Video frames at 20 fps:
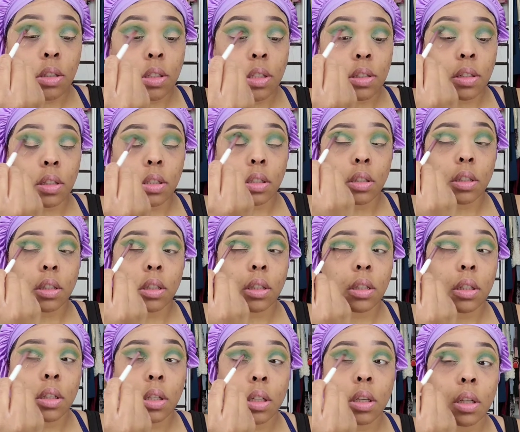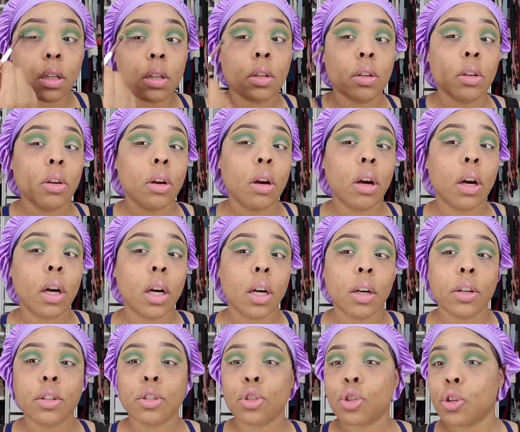doesn't look
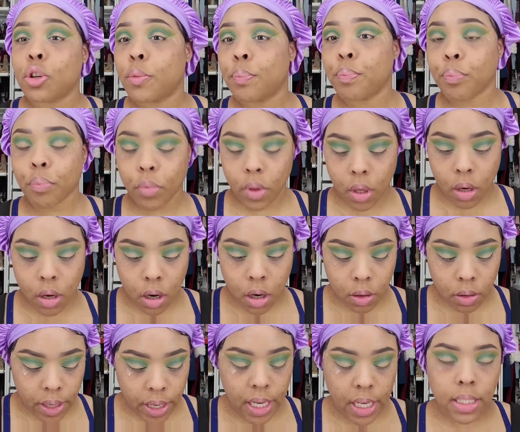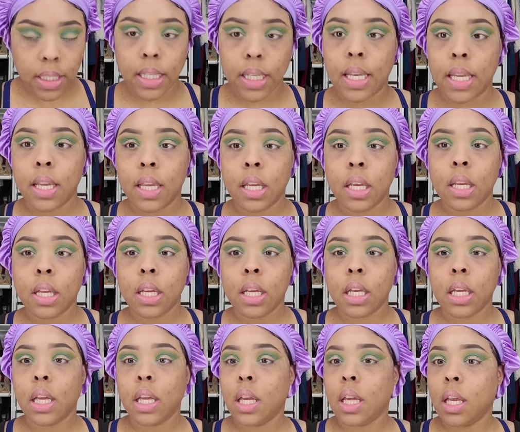harsh. All right,
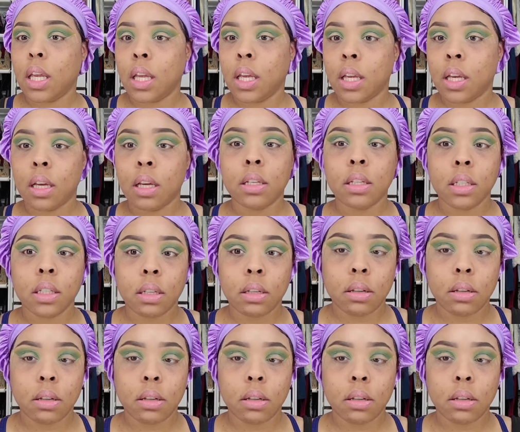and